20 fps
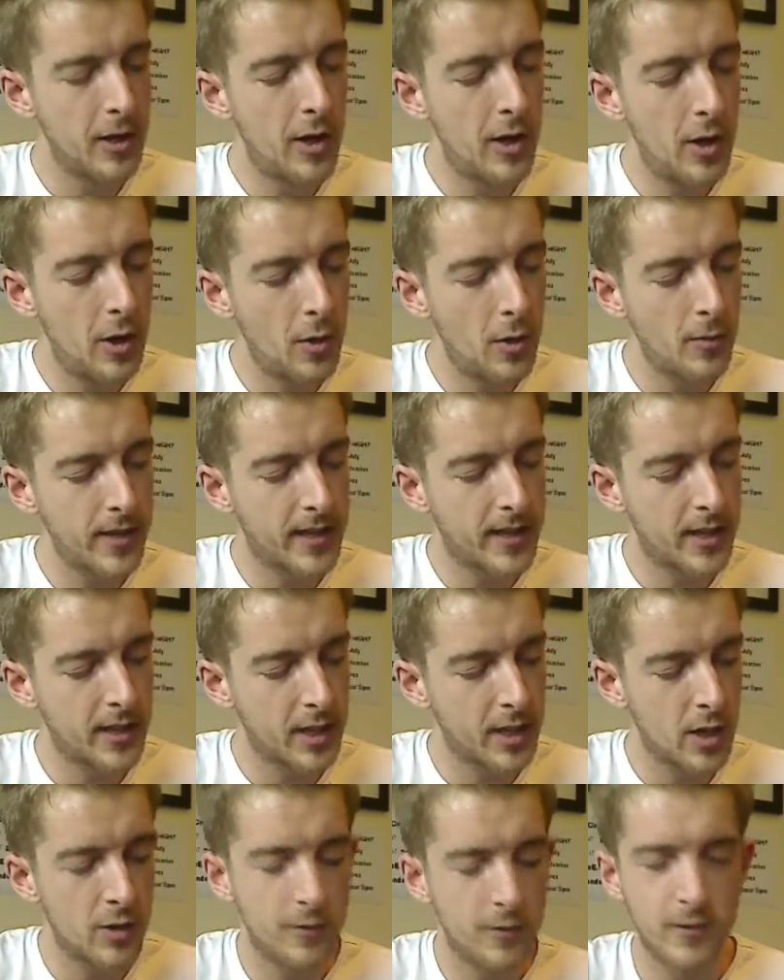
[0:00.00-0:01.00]
Or we can
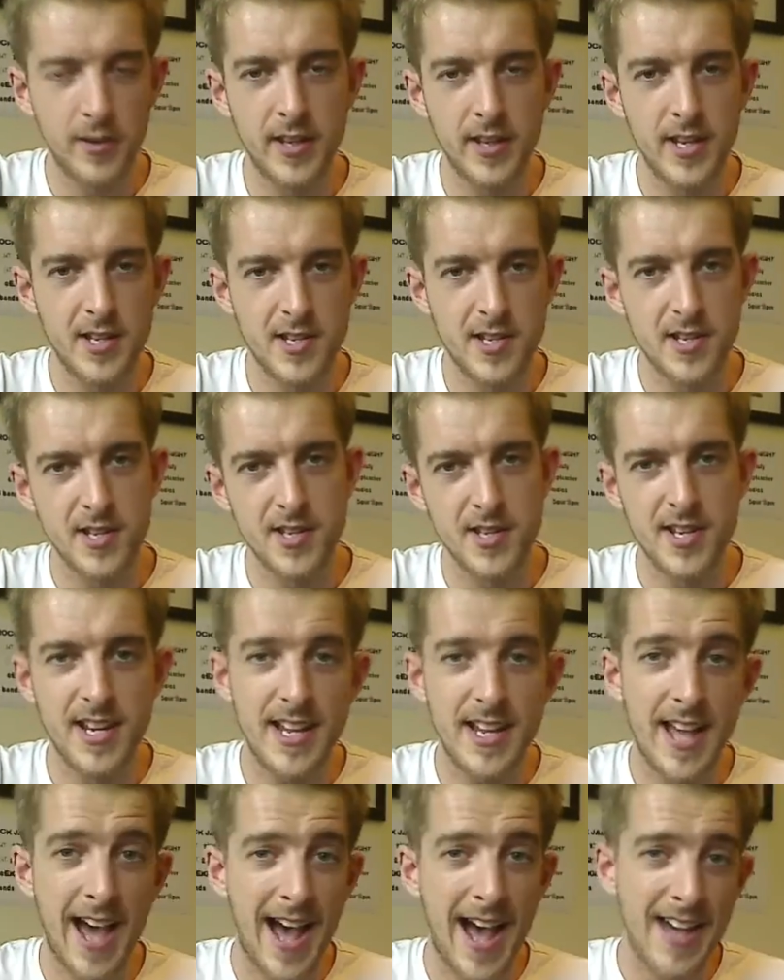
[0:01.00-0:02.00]
go for this
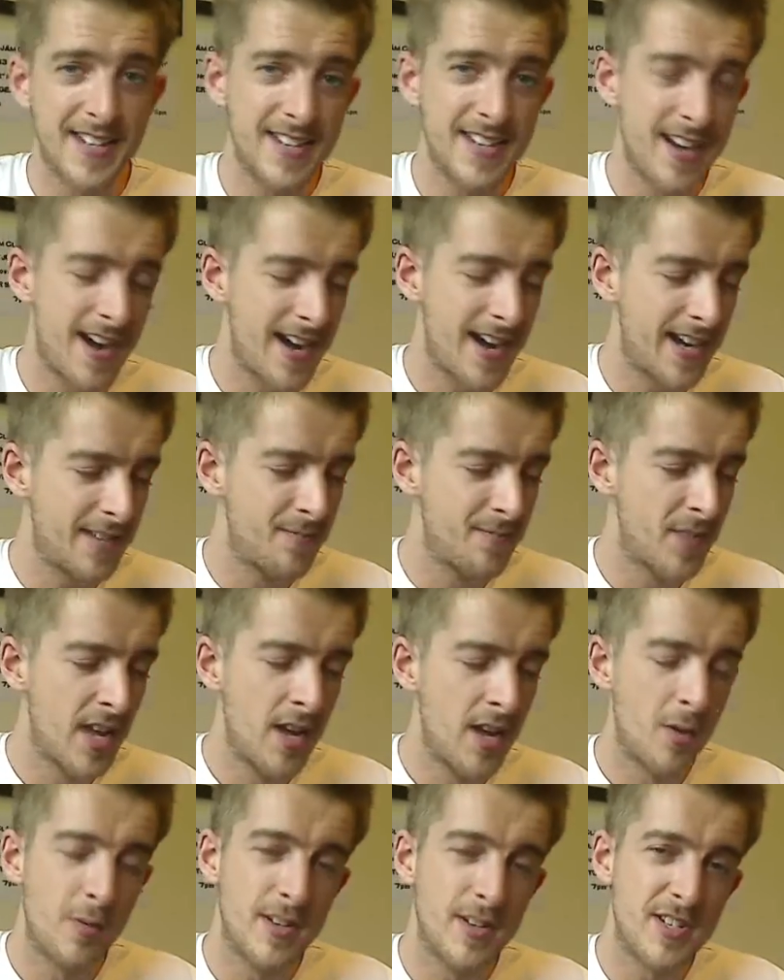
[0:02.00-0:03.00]
C add 9
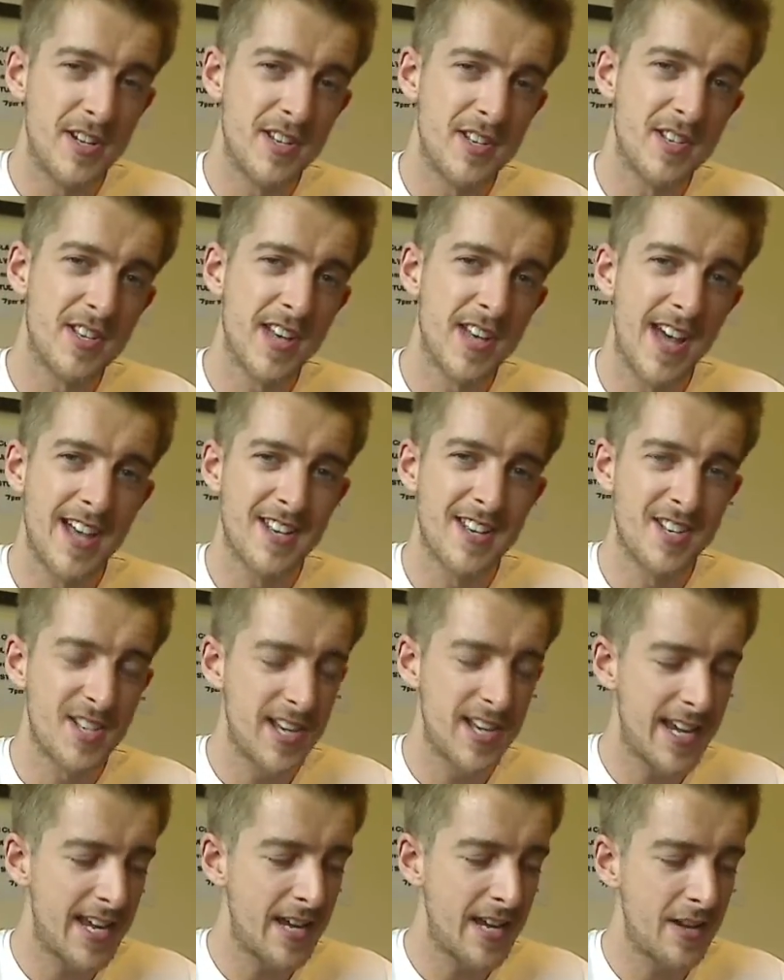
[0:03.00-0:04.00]
which is a
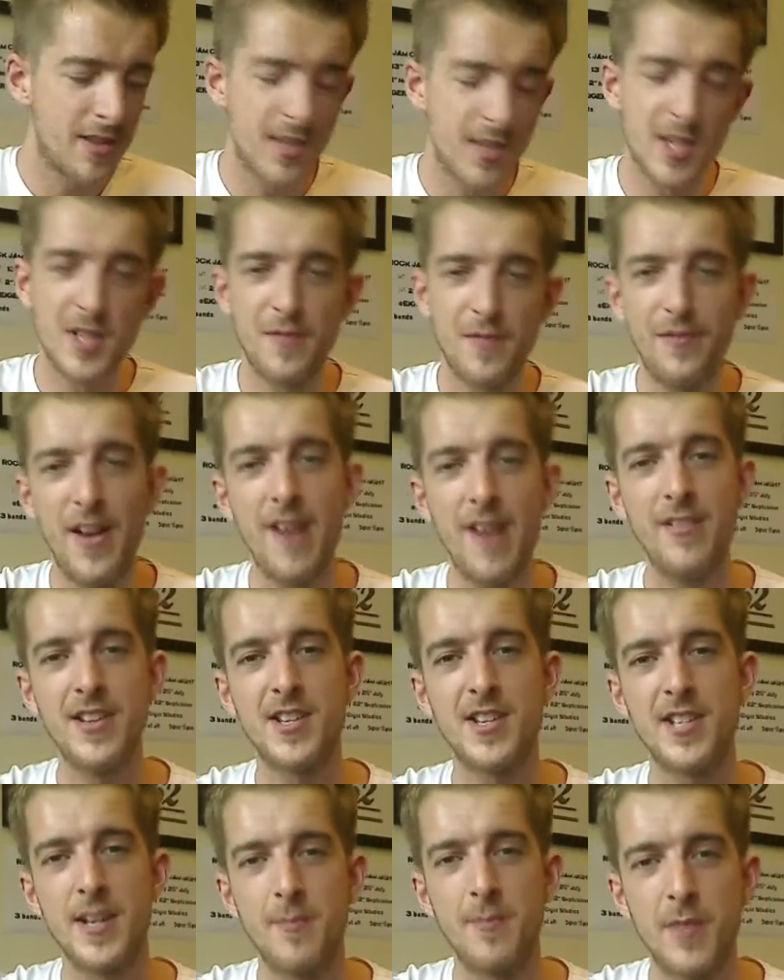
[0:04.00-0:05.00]
C that's very
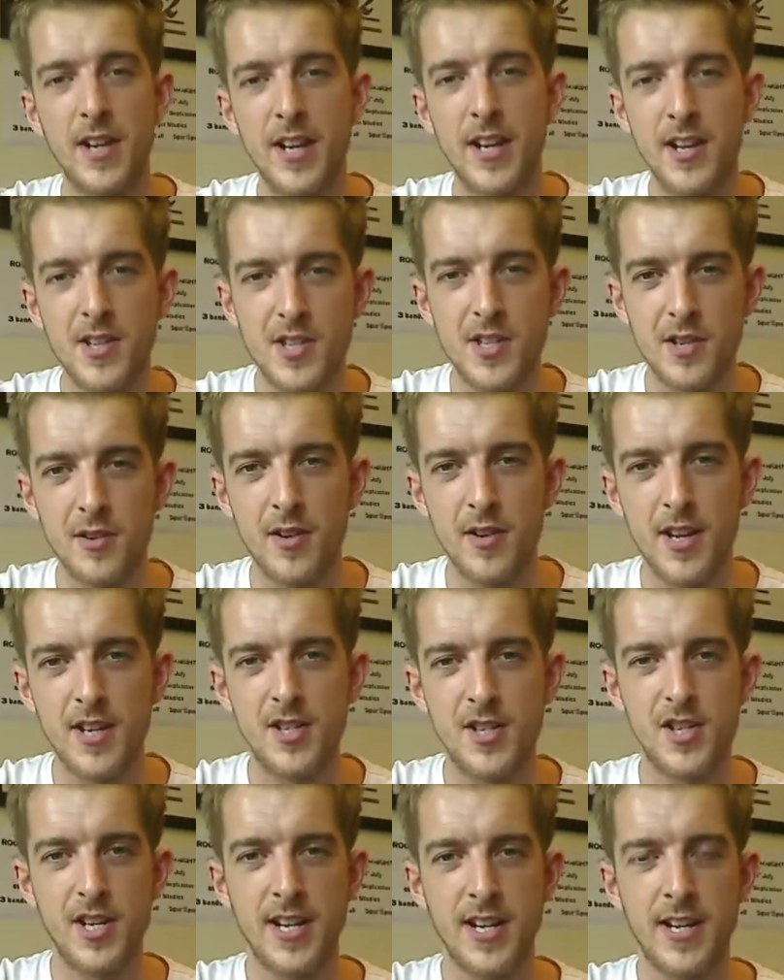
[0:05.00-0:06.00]
similar to a
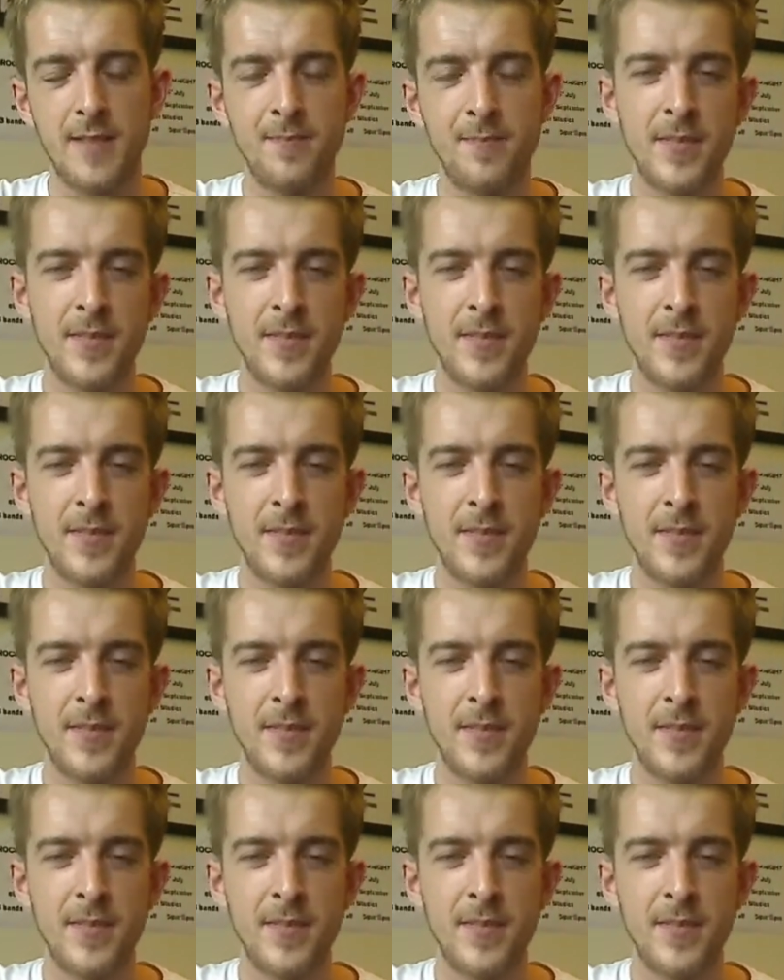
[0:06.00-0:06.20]
G